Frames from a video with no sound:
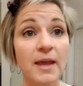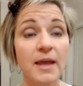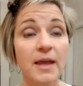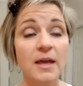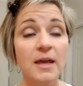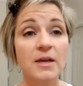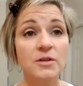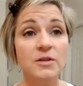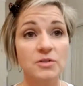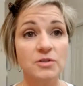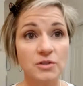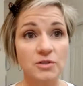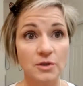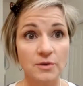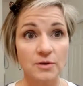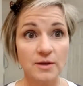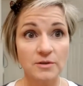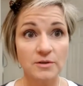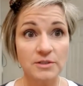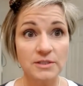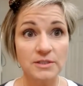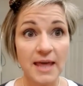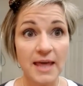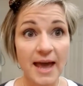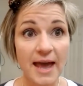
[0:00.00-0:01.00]
So there's
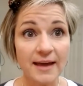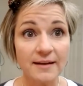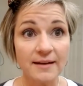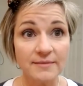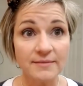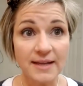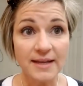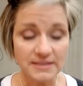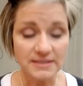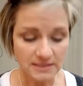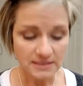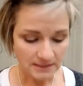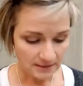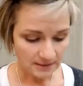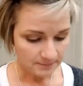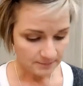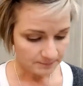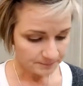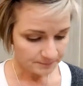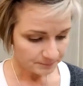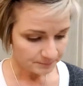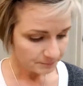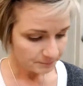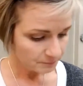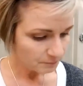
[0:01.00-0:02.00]
that. That's done.
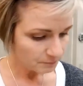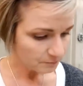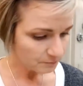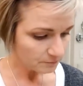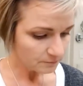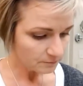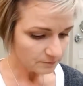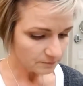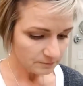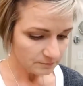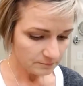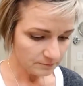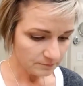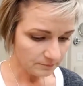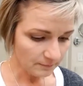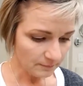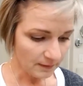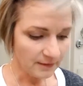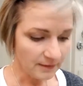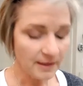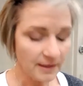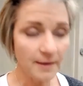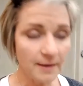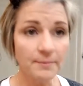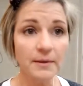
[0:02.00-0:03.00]

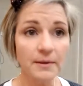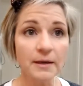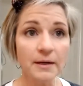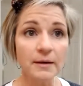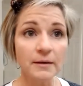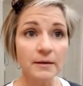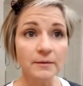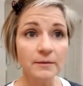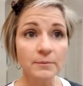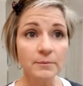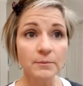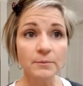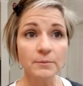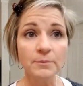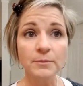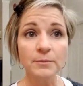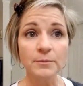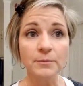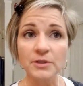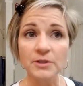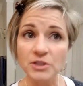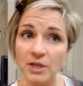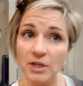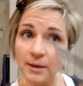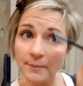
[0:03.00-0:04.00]
I'm gonna
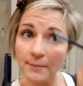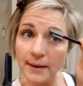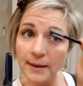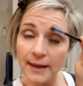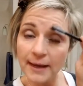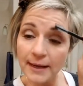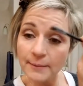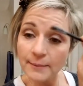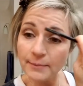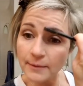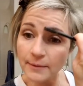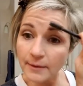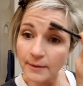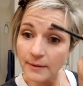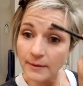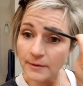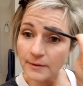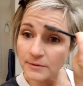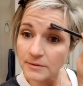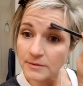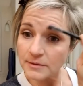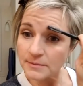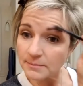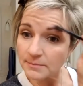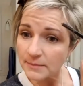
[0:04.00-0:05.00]
brush out my
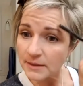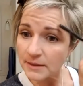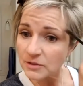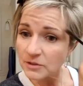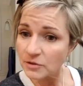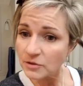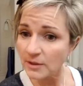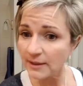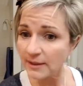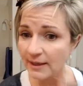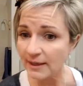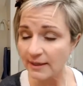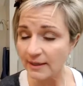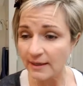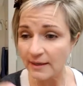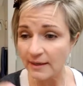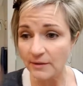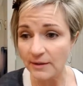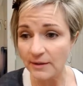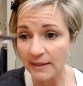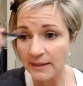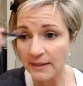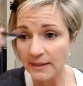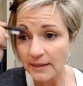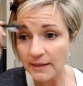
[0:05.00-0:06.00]
eyebrows, make sure I got out
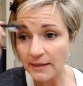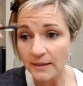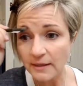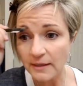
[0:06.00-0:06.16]
any,